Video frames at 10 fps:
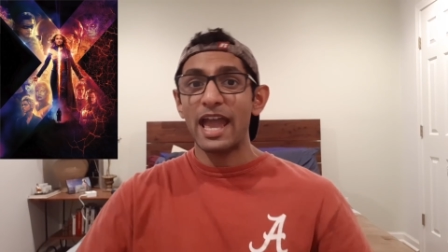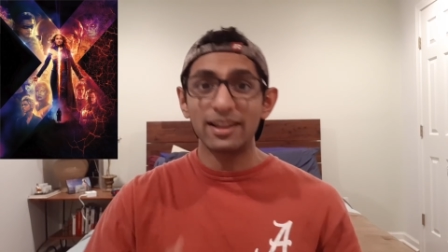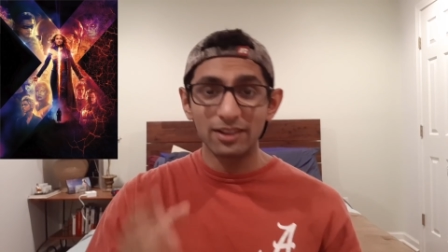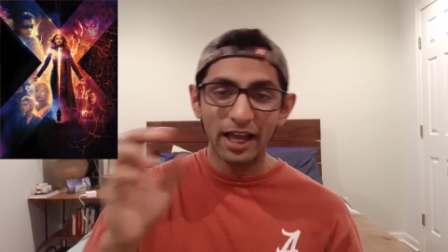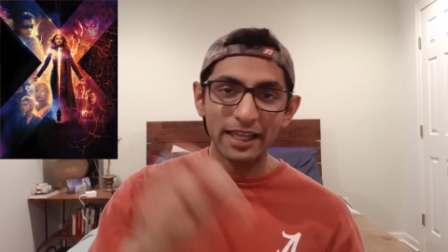
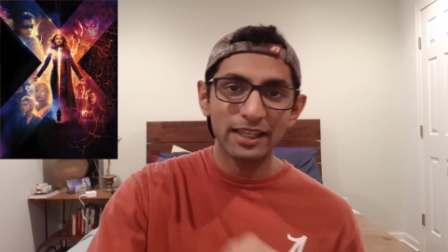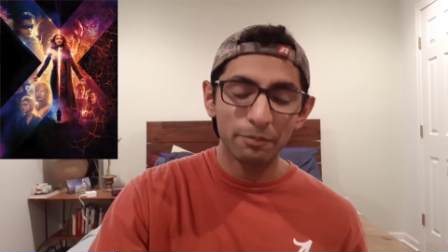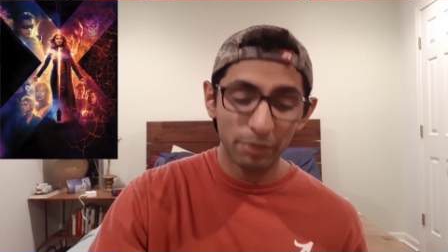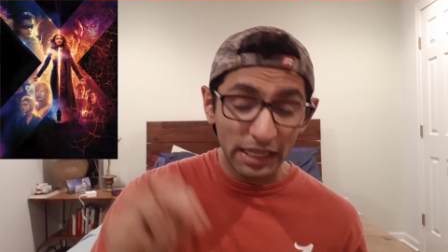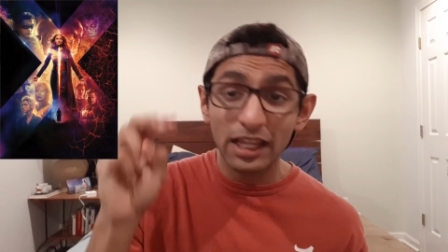and like,
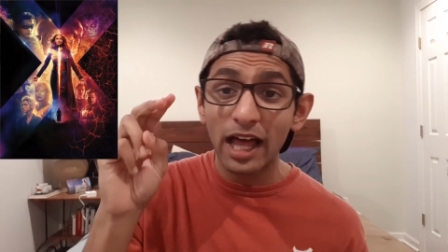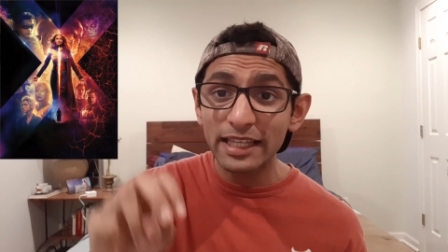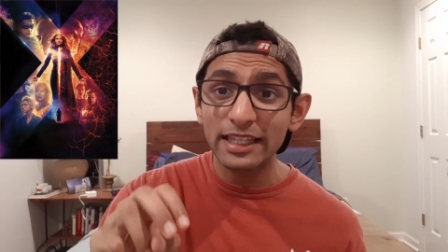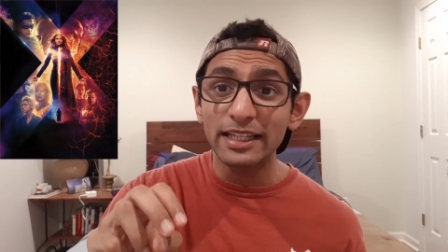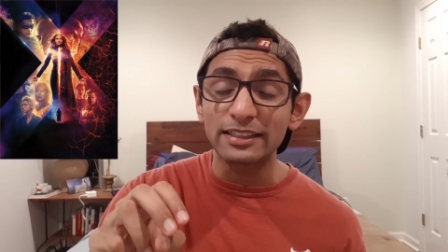but
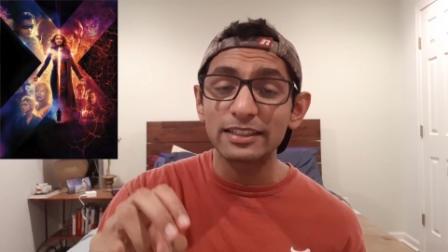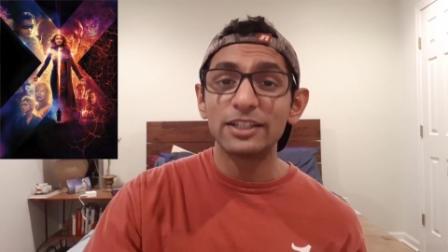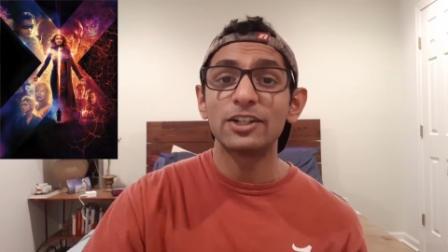like it.